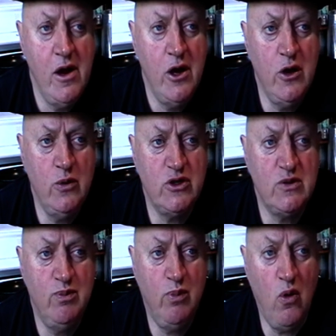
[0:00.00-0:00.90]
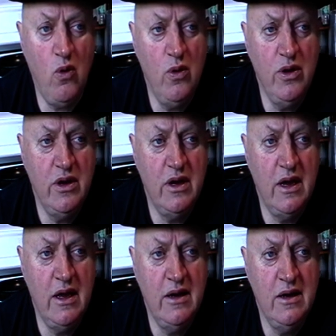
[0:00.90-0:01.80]
who was born
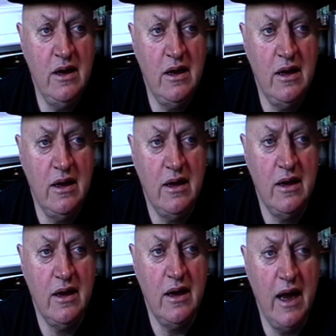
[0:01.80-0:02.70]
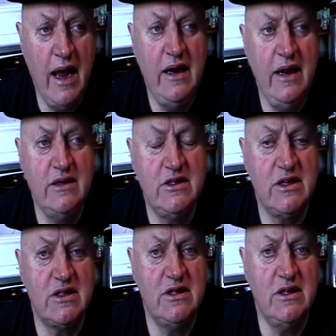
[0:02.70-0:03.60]
in
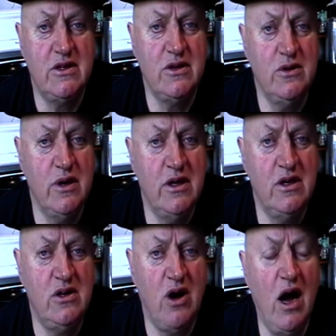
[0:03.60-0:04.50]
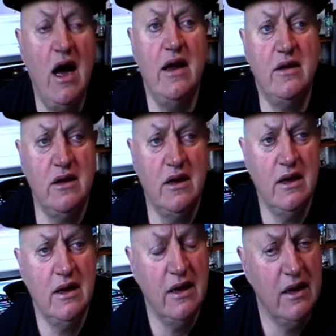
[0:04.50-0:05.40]
1862 and died
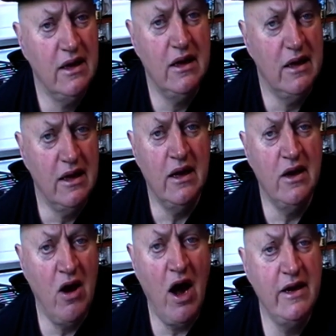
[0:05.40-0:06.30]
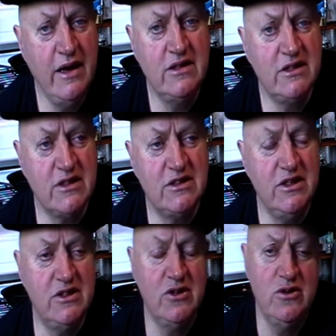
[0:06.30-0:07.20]
in
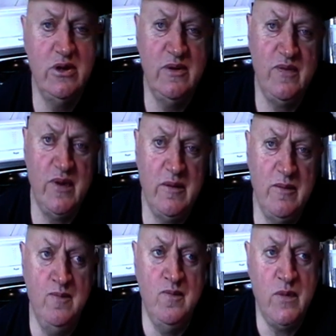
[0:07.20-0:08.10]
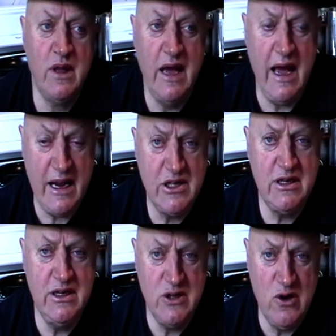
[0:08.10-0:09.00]
1962,
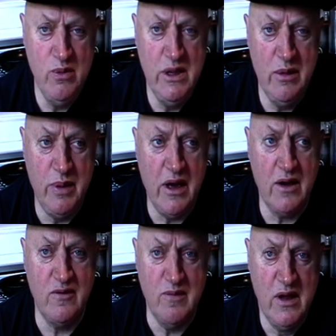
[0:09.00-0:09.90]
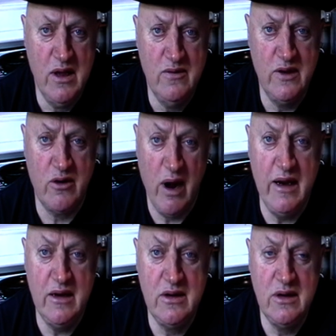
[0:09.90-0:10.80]
actually told me about the
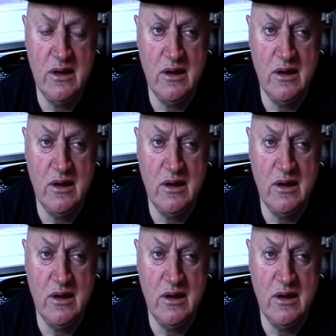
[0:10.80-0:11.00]
Great